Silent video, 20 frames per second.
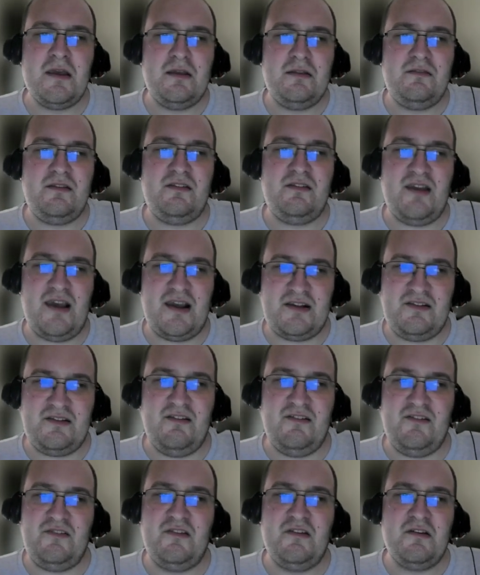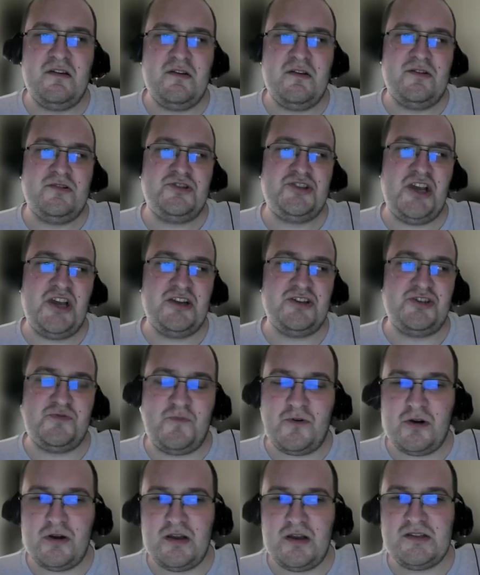detected change
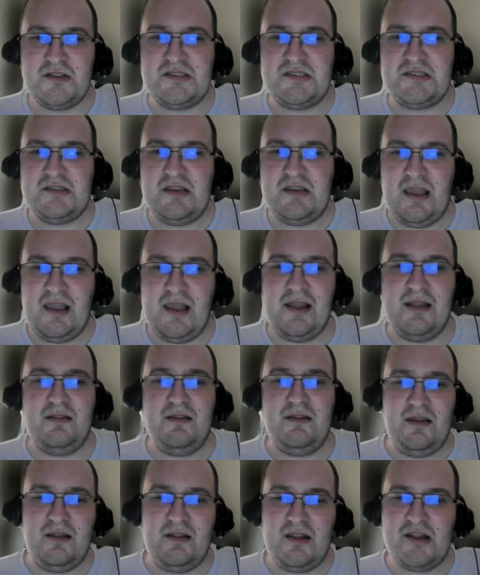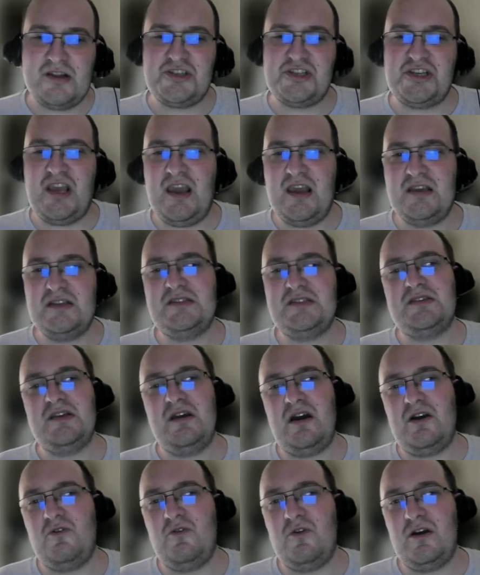points, and in each case,
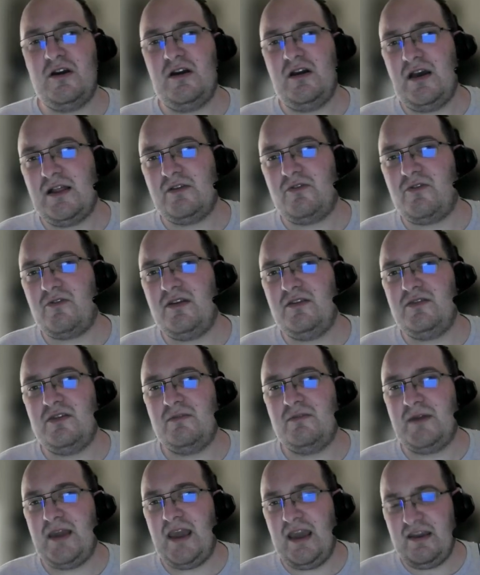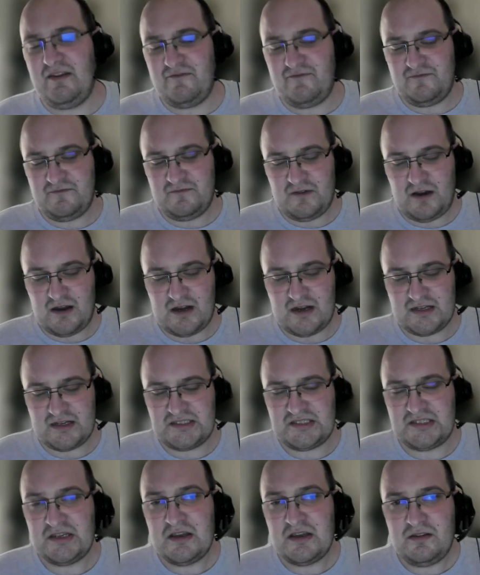our algorithm gave
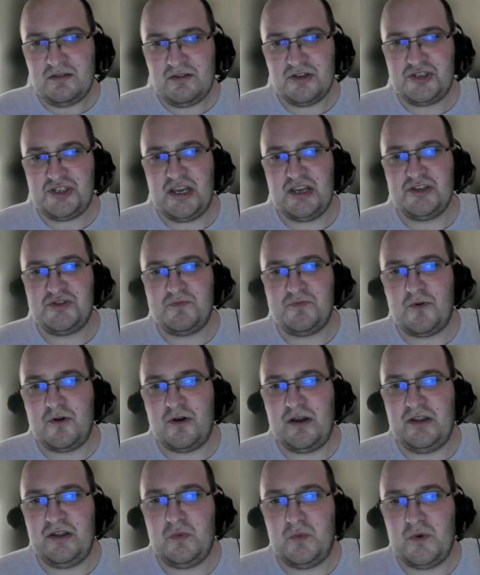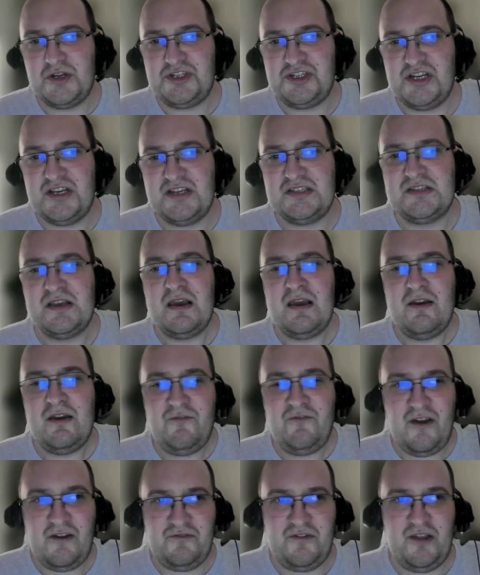us the change point, which is
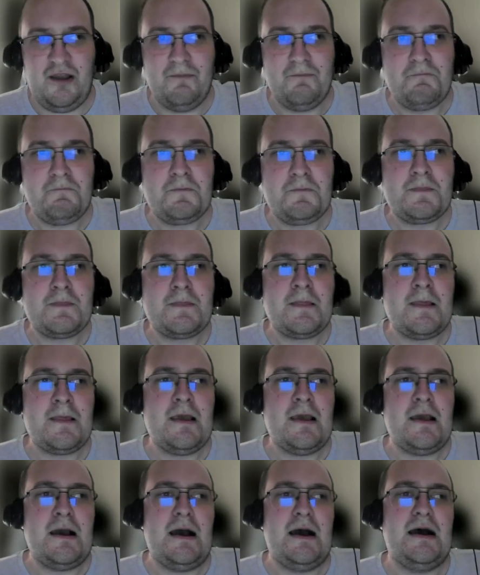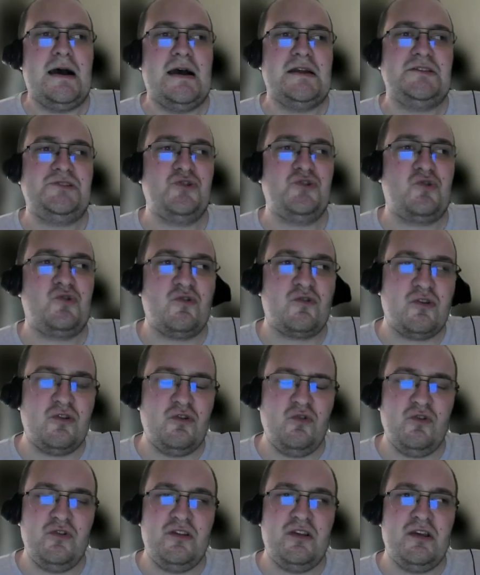50. To
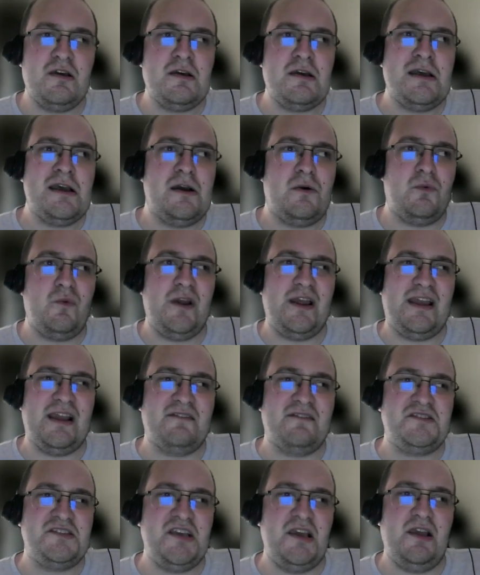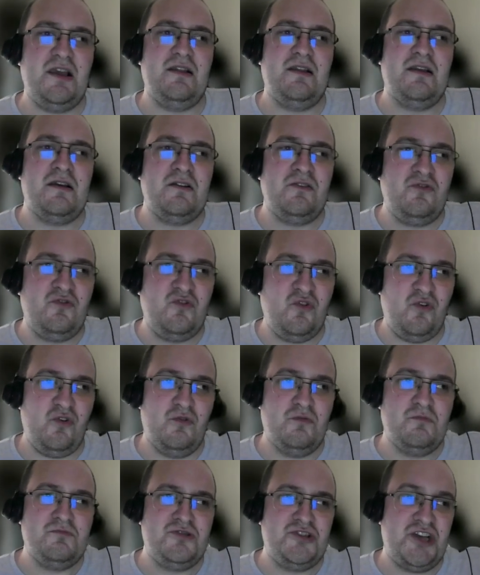conclude, we have seen
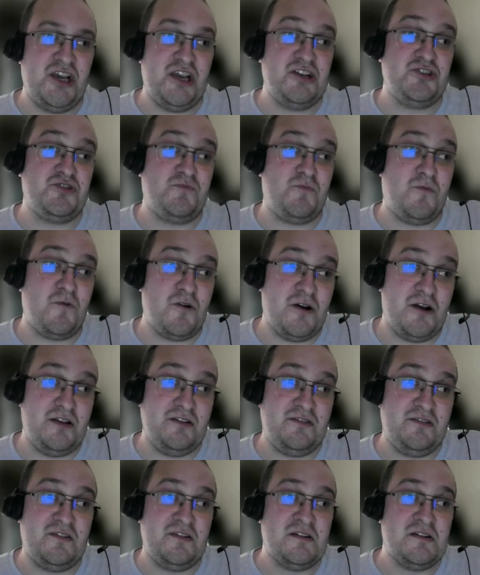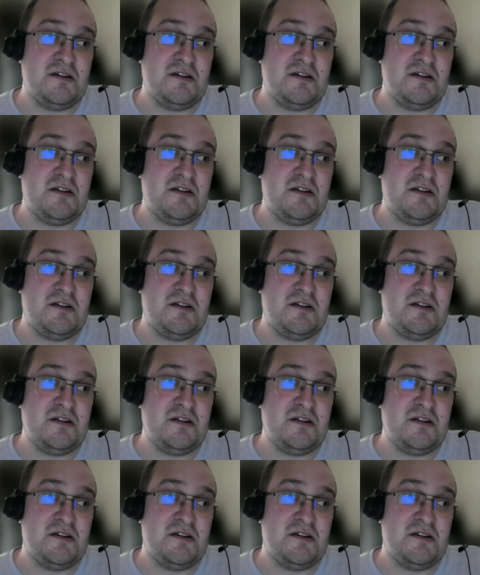two change point